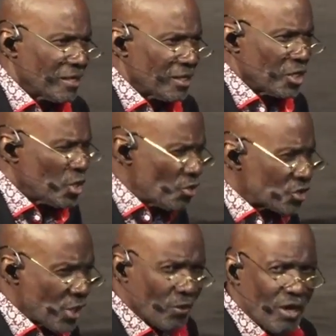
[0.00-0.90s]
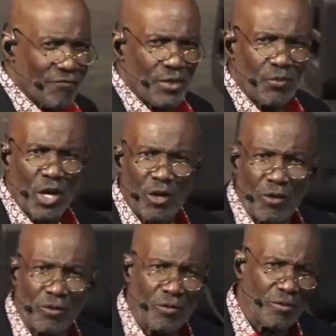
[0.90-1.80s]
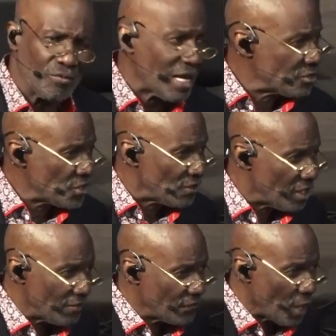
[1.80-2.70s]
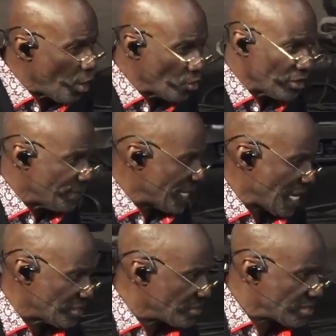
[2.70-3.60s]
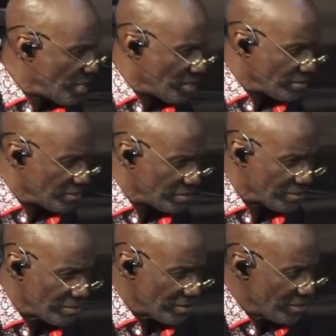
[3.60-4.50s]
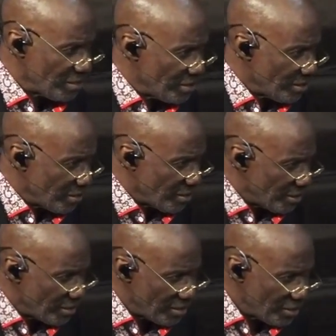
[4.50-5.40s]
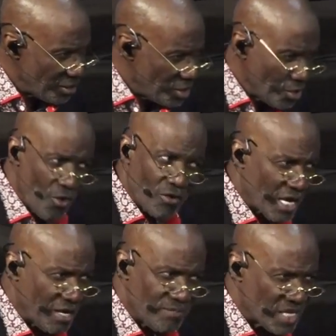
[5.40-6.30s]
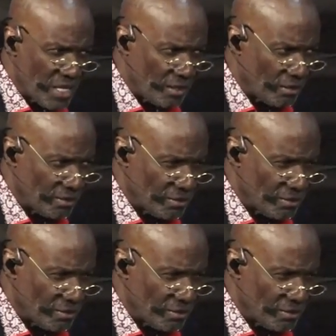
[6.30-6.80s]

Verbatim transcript: You so love the world that you give your only begotten son, you're going to get him killed.